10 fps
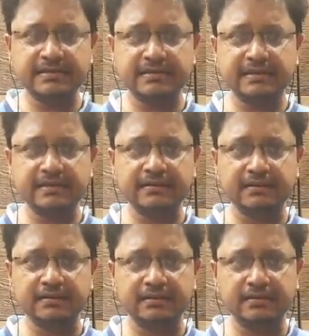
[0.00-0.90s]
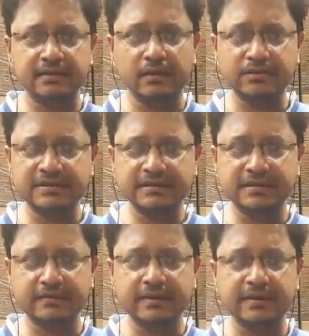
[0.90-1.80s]
There are oxygen
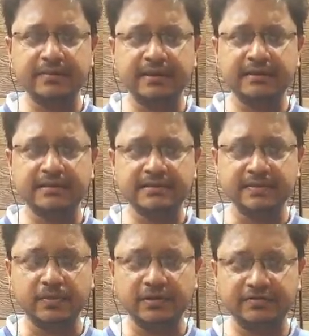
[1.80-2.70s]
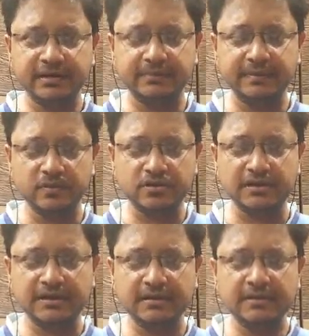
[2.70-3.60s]
requirement, there are supportive treatment
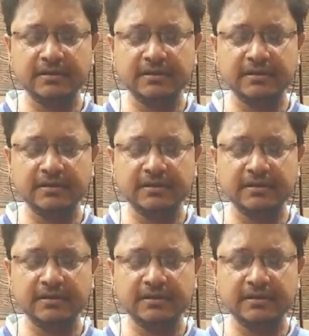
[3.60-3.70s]
mostly.